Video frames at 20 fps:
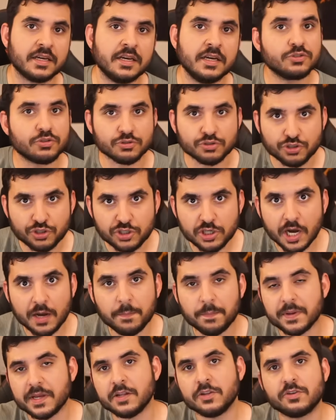So
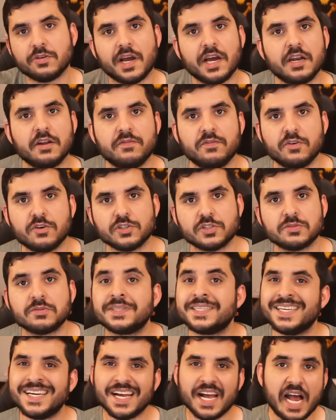jump into
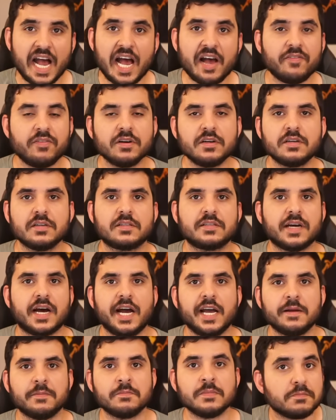Anniversary, have a good
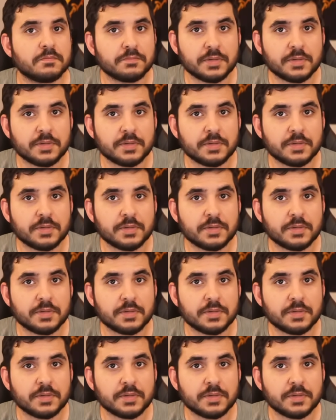time.